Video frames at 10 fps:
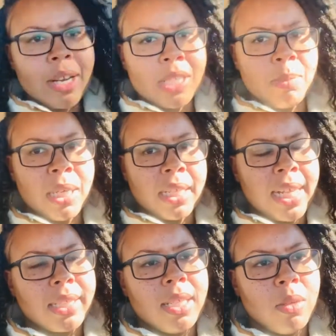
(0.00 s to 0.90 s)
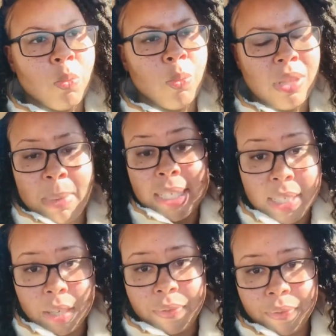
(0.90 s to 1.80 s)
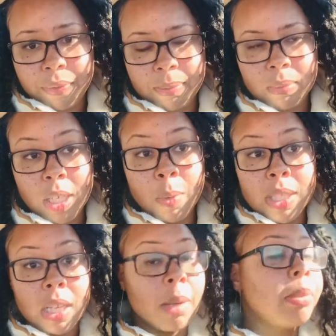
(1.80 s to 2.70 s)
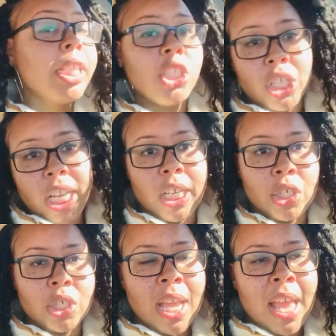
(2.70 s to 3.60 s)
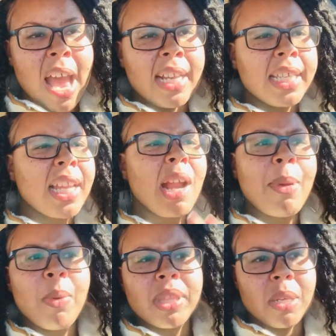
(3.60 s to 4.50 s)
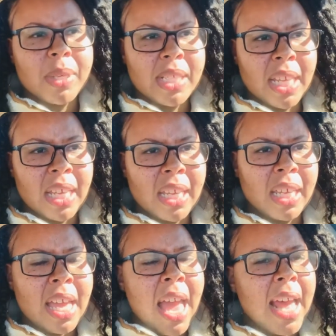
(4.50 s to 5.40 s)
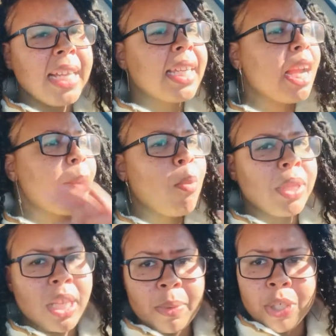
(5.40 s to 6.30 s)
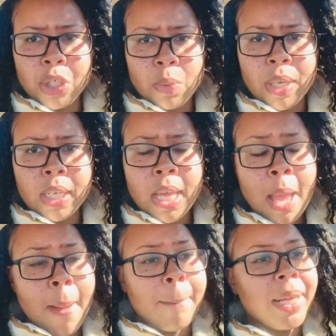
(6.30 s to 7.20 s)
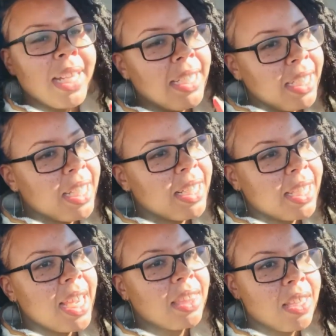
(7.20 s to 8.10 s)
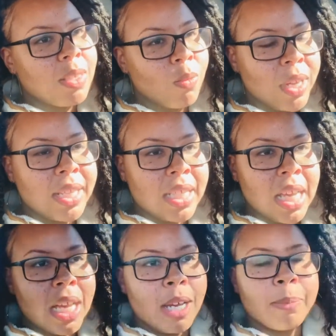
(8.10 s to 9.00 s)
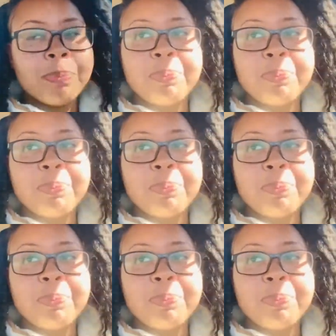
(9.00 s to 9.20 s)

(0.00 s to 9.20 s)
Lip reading: to be connected with myself. It was a complete change. I didn't care about what they were saying. I didn't care about what they were doing. But it did take this one time.